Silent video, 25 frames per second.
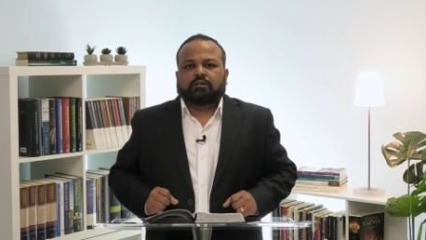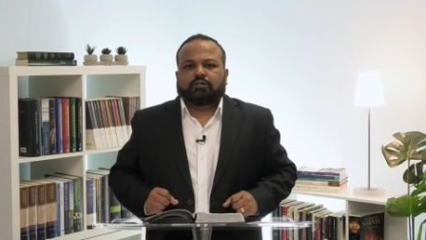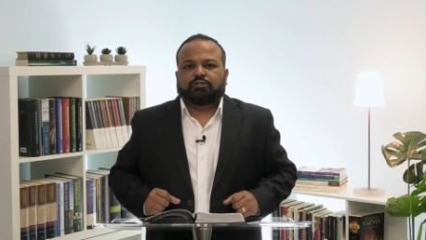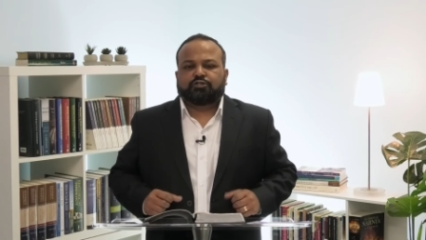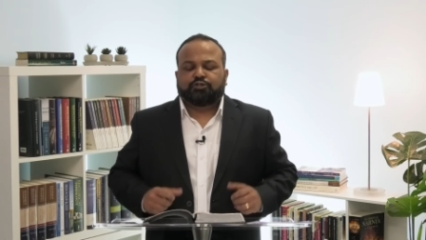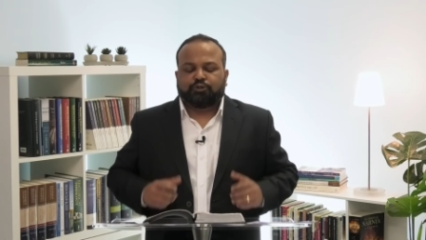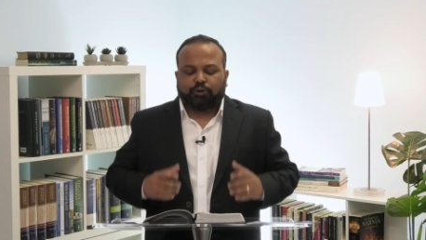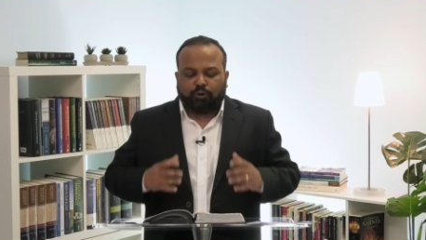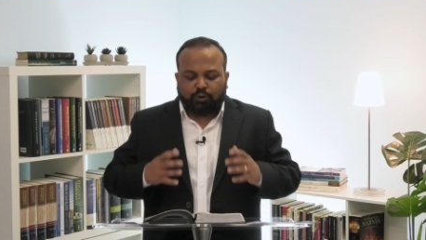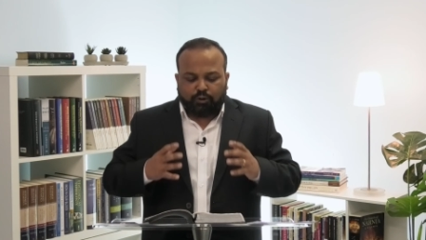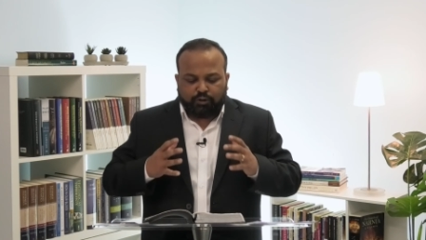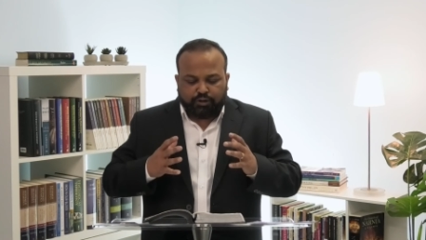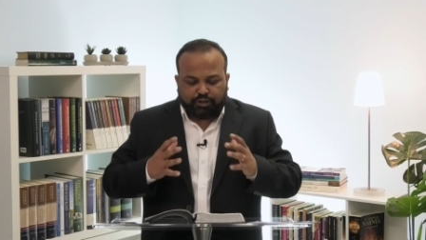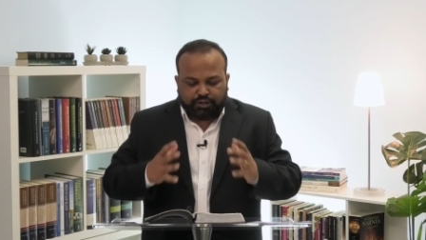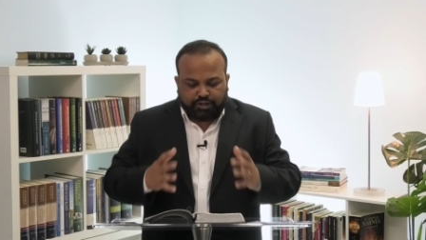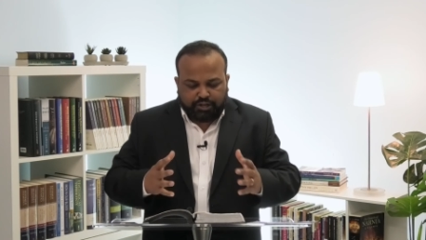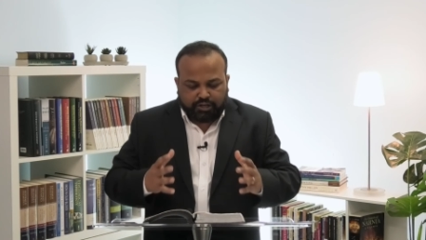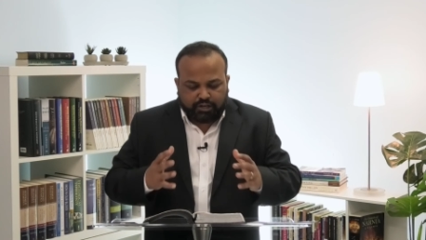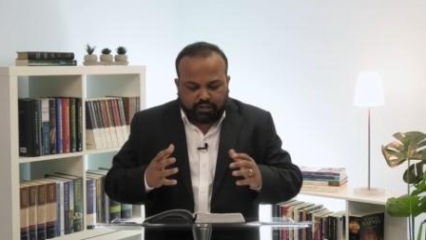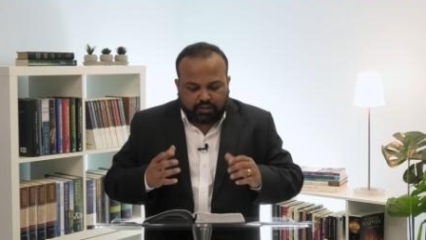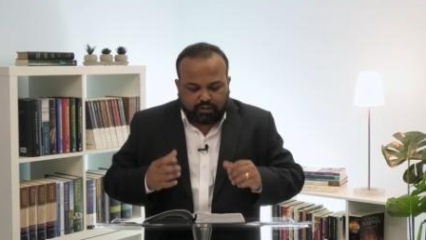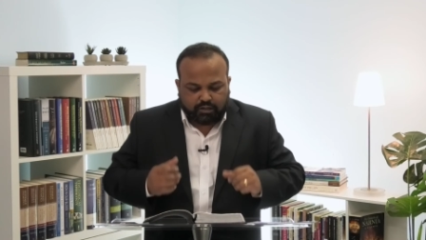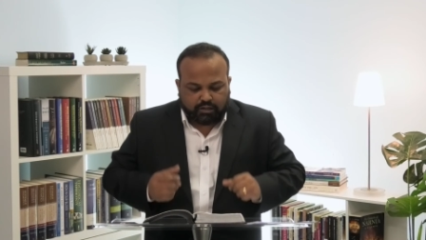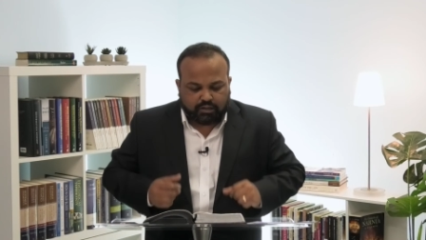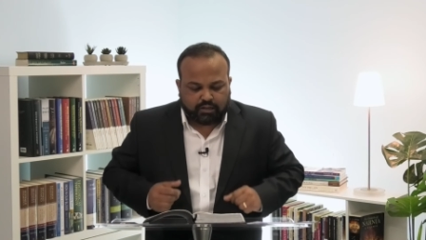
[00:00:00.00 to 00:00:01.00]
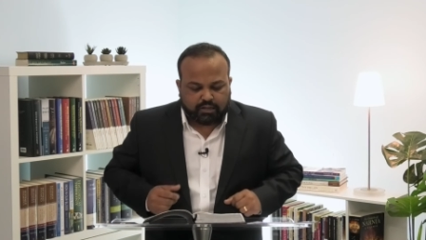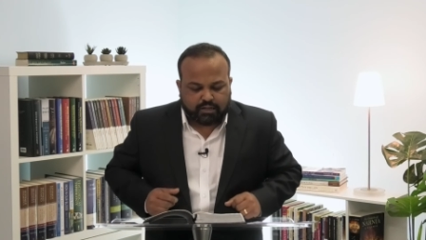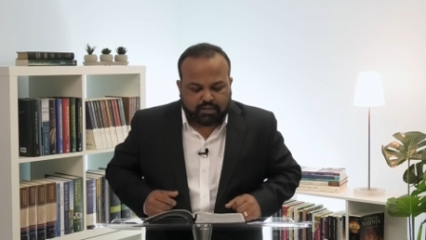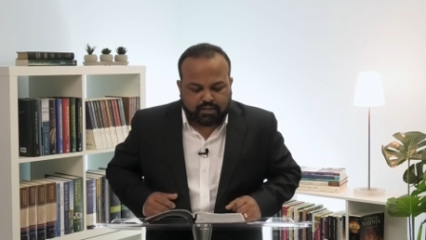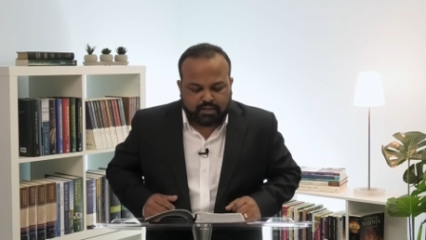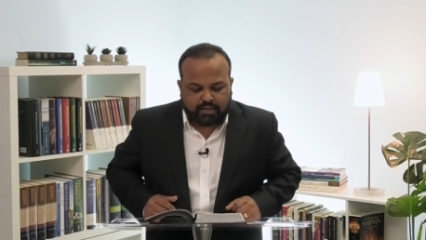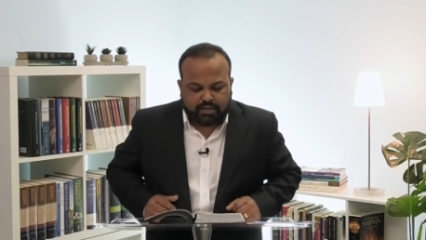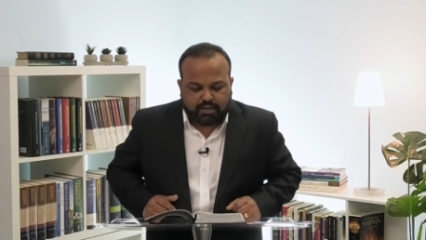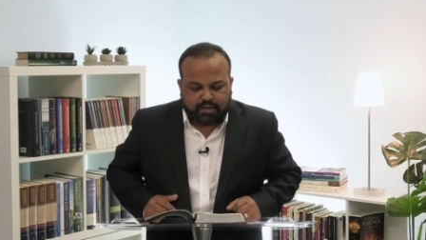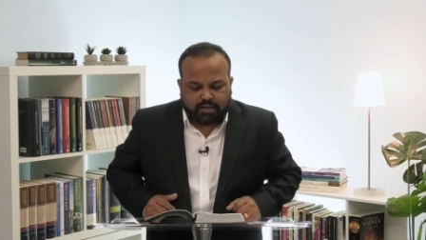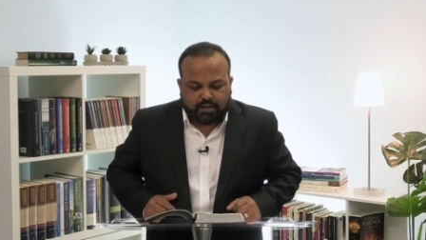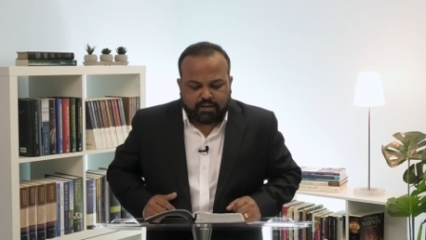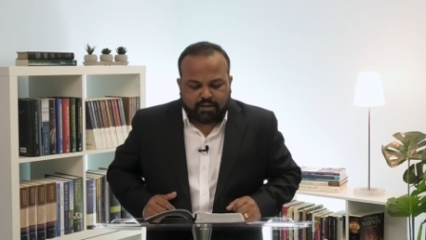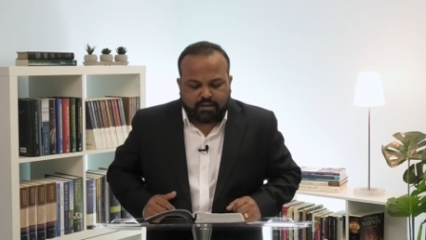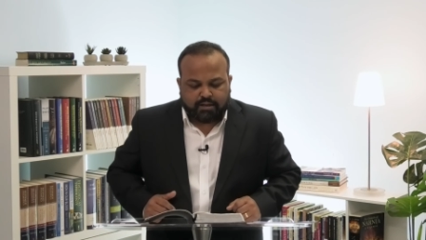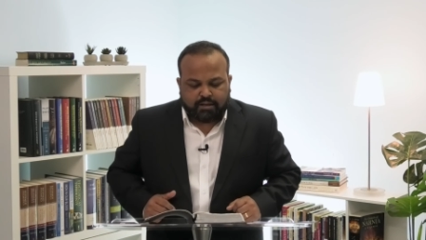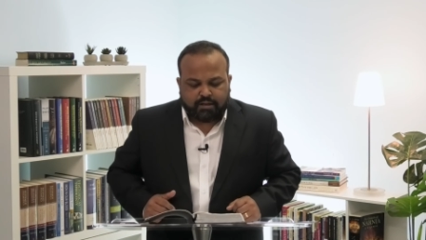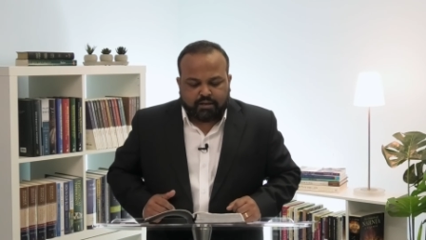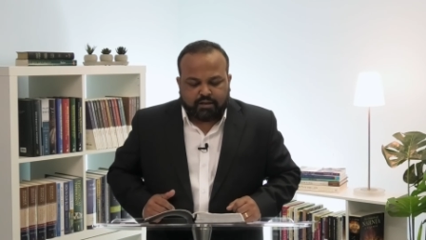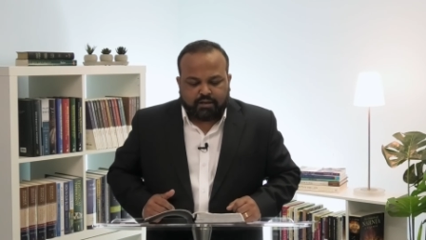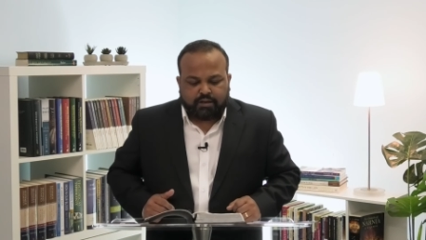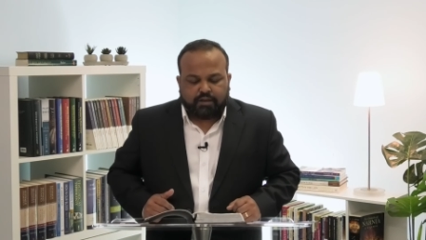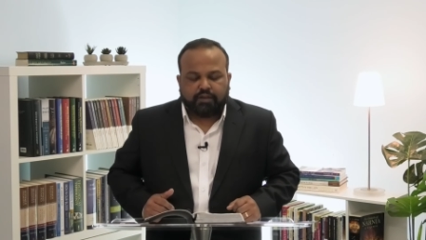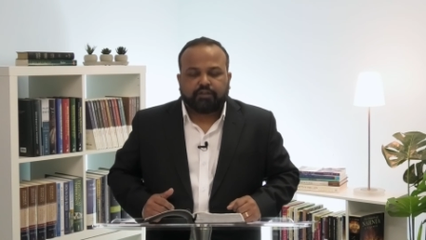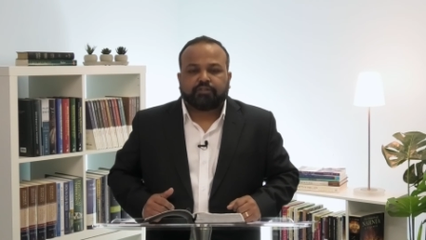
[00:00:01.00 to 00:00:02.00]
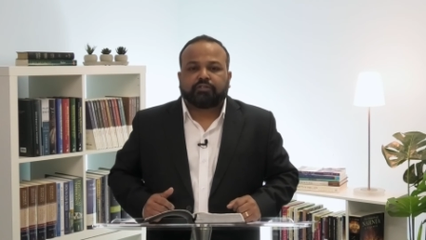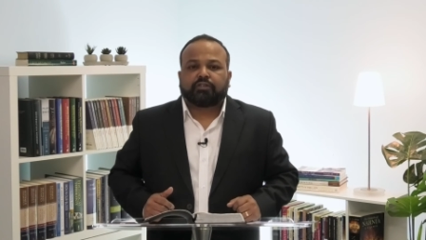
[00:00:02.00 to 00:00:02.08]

John here, he